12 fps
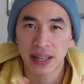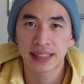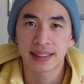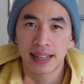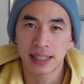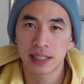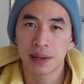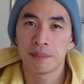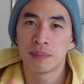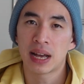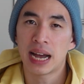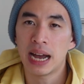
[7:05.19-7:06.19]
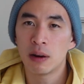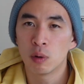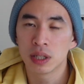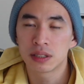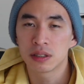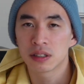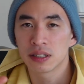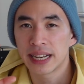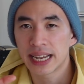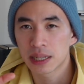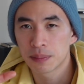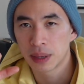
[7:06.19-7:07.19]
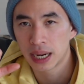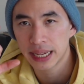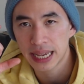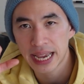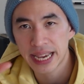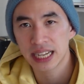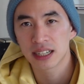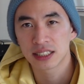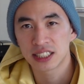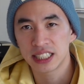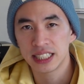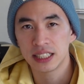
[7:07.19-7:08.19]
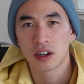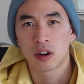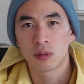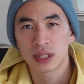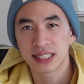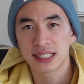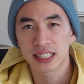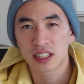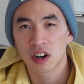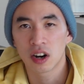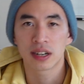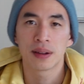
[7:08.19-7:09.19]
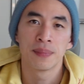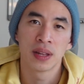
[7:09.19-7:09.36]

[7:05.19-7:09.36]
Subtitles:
and tell them, I want to connect my ARC or resident card